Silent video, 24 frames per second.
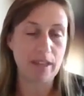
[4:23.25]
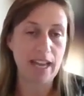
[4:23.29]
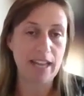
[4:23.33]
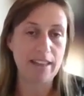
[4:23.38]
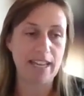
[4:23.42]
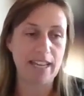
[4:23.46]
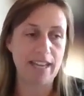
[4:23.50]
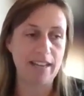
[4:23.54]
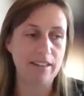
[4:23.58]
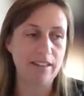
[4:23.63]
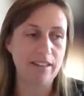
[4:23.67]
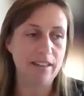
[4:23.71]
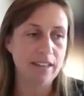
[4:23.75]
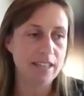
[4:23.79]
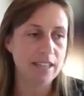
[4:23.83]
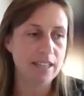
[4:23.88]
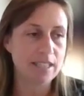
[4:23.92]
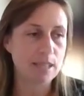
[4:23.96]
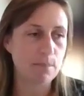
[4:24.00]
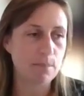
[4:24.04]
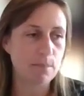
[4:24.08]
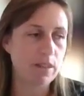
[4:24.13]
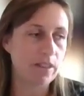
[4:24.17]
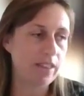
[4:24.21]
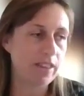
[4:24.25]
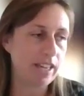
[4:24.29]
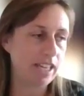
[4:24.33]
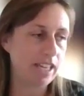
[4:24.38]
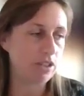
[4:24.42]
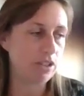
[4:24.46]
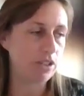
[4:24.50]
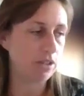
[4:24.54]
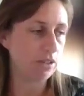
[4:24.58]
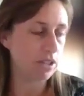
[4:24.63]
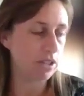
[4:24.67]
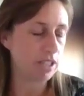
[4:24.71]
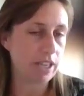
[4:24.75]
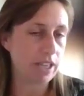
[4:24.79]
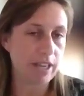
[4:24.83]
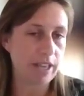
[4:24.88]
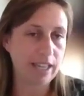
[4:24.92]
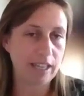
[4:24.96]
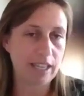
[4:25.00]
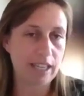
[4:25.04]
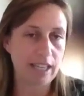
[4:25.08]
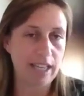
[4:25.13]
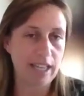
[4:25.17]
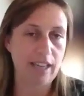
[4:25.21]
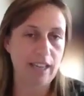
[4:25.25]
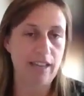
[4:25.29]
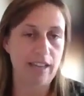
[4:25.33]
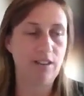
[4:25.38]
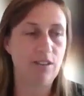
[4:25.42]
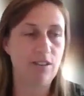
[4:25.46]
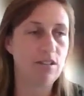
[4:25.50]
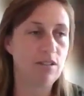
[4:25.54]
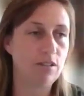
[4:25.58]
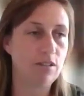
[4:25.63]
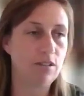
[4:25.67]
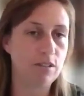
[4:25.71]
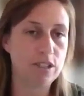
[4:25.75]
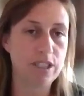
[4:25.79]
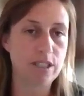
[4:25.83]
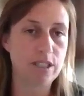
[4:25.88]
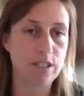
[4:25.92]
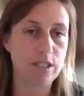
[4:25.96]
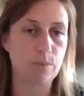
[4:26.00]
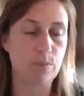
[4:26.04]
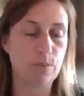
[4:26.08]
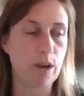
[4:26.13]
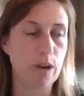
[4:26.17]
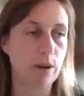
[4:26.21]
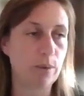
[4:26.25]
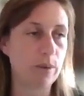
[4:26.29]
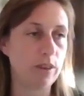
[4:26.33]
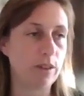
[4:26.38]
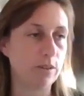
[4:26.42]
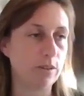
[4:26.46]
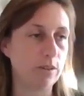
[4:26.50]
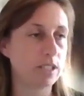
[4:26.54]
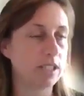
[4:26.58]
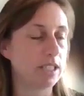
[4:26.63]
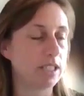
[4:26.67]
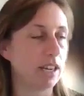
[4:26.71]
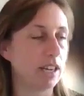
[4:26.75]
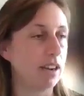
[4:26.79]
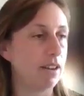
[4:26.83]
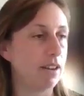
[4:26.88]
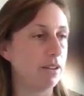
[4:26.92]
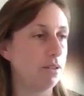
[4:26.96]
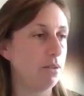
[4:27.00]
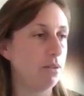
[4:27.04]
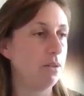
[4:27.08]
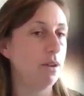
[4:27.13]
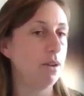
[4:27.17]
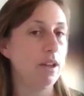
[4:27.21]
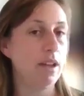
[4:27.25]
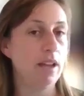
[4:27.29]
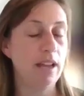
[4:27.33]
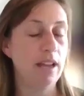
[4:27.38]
And then some of the things you're not so keen on or doesn't work with your style,